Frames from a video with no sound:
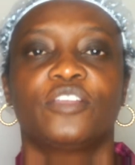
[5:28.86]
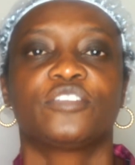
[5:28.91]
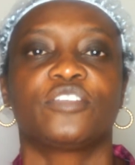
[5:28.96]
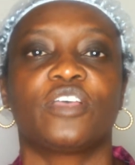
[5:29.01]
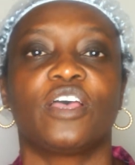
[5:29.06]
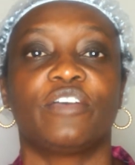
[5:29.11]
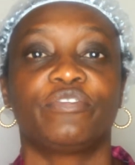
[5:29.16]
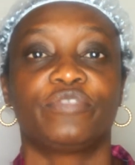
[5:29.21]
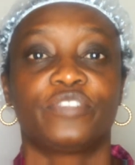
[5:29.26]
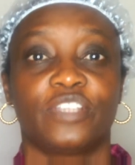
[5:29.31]
so
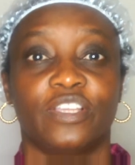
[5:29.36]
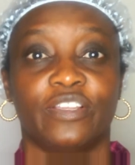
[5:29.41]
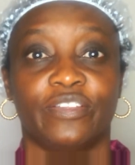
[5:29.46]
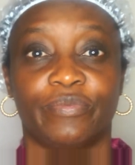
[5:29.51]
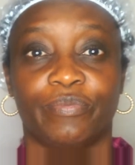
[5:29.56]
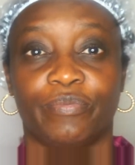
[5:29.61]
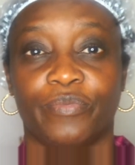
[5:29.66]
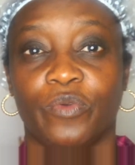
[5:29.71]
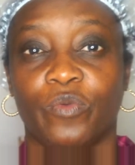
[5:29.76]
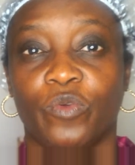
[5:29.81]

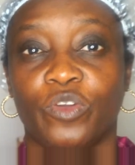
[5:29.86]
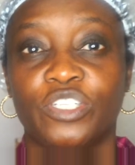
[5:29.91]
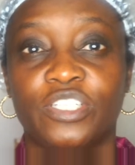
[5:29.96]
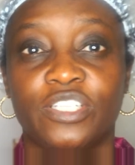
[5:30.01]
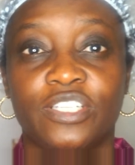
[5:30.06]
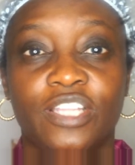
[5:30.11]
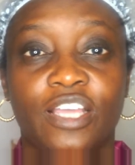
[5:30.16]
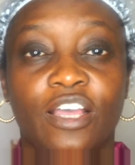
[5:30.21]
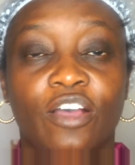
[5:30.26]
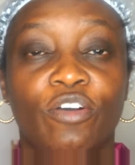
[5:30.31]
after
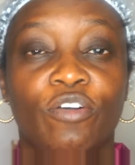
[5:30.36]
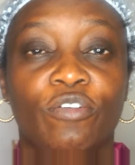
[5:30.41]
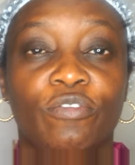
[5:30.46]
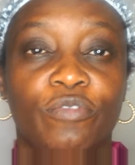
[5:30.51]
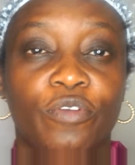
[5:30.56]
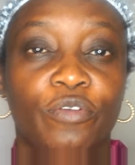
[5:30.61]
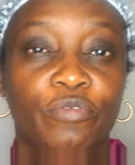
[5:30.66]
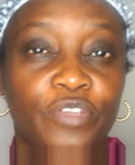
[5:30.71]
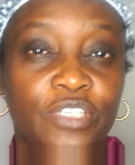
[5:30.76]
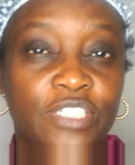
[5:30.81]
washing that off,
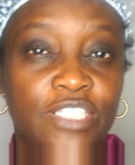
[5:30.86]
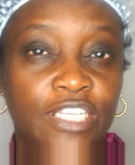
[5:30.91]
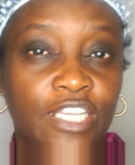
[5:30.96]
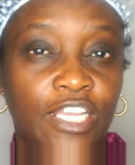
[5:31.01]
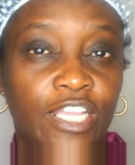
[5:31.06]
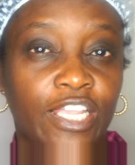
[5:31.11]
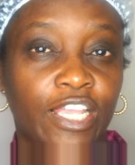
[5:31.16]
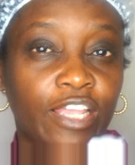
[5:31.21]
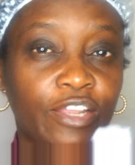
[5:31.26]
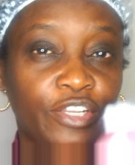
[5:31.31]
obviously
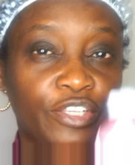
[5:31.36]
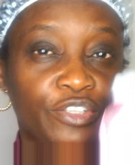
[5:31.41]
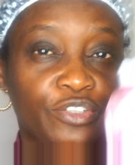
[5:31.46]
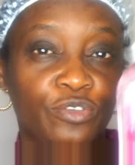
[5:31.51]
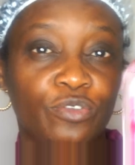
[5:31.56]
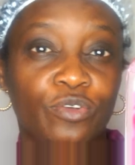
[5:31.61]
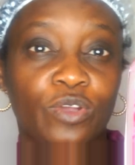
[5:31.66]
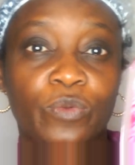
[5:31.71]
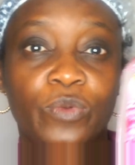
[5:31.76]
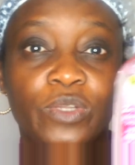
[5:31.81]
I need to
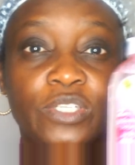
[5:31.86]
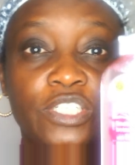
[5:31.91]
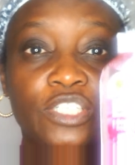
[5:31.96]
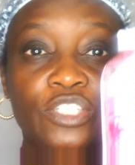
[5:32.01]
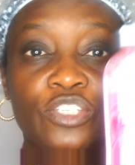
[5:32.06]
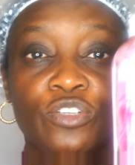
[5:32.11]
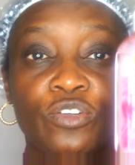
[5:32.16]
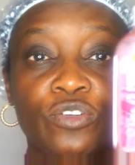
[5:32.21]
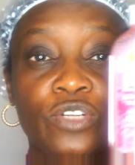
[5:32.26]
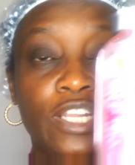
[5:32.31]
go in with a
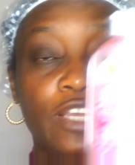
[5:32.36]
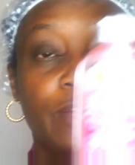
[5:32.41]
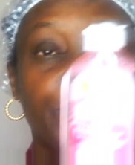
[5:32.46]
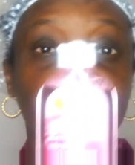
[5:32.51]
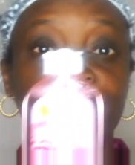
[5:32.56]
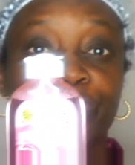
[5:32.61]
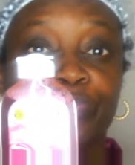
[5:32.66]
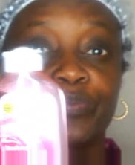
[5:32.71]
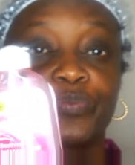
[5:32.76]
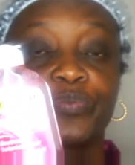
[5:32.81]
toner
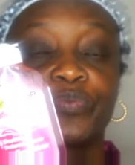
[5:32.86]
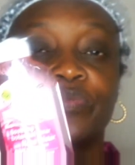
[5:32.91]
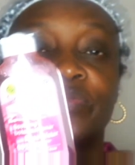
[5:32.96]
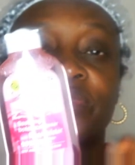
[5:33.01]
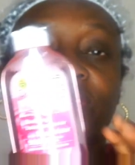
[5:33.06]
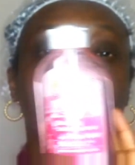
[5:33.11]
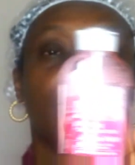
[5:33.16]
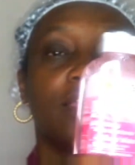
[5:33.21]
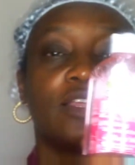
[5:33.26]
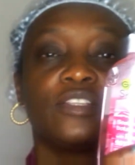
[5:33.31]

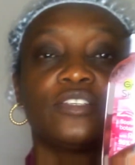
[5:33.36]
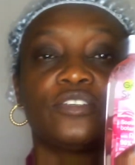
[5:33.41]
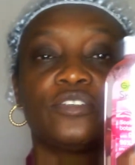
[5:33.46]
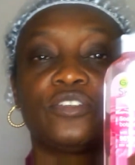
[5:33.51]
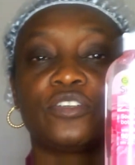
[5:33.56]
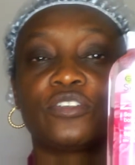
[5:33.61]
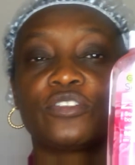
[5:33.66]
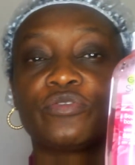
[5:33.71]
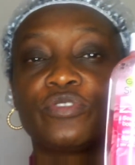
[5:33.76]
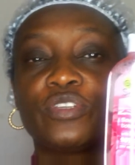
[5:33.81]
to
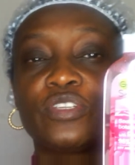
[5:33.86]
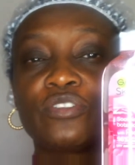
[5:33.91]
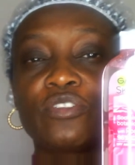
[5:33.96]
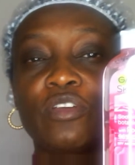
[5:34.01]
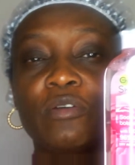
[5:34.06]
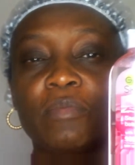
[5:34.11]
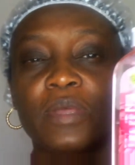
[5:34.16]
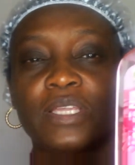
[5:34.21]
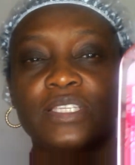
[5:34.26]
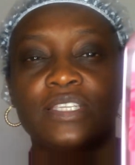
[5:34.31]
just
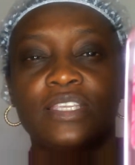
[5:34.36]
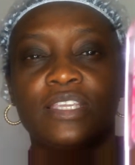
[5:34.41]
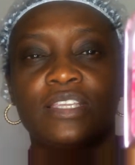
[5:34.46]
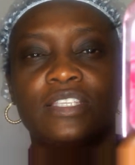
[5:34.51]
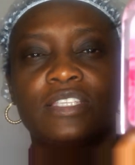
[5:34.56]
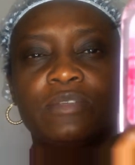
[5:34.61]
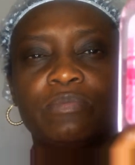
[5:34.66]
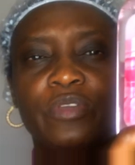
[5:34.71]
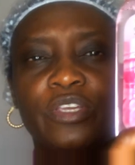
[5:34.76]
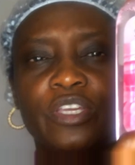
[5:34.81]
restore my
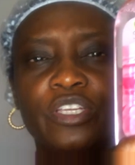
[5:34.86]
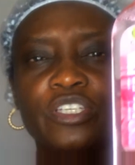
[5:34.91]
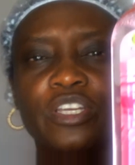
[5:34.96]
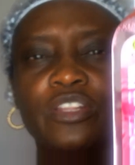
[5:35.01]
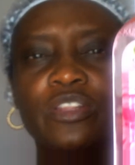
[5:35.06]
skin's pH.